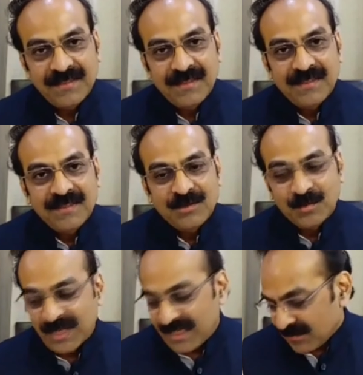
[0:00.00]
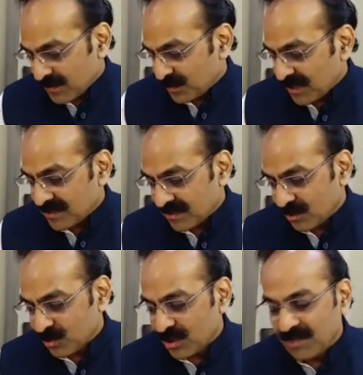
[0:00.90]
Yeah. So many of the pieces
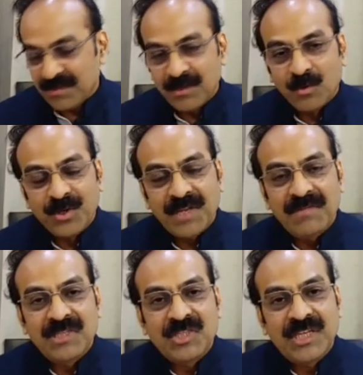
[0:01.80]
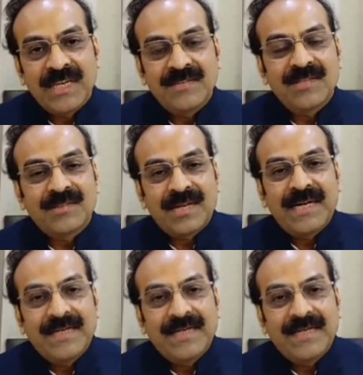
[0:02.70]
you see, we don't even change the thread.